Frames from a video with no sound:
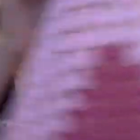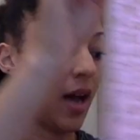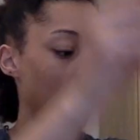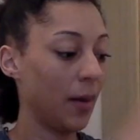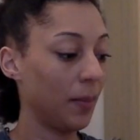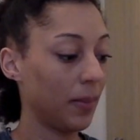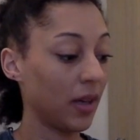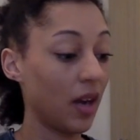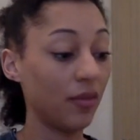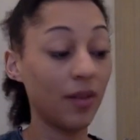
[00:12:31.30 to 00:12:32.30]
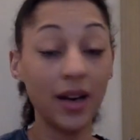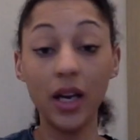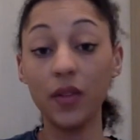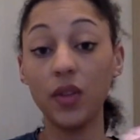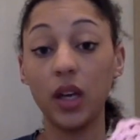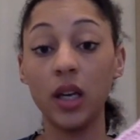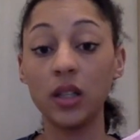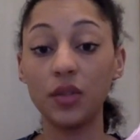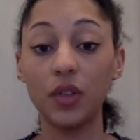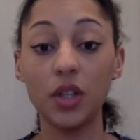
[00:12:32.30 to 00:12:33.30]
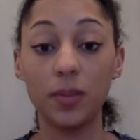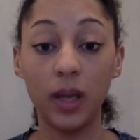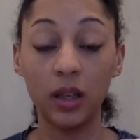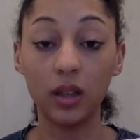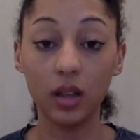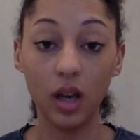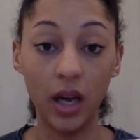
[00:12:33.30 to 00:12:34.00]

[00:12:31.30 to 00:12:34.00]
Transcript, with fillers: but I've run out of the candy floss pink